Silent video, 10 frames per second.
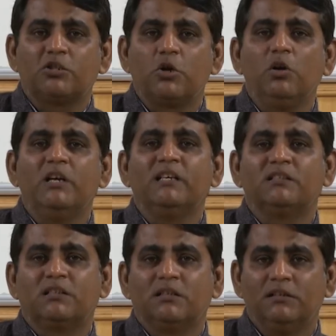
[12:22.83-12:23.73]
told
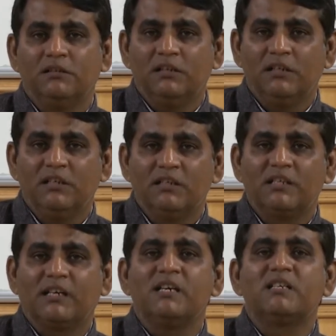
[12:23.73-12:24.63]
his
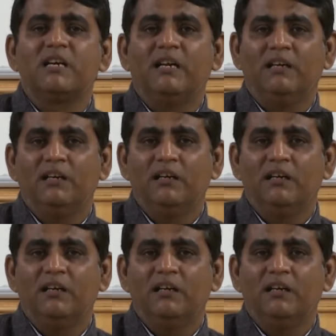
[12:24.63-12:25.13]
secretary,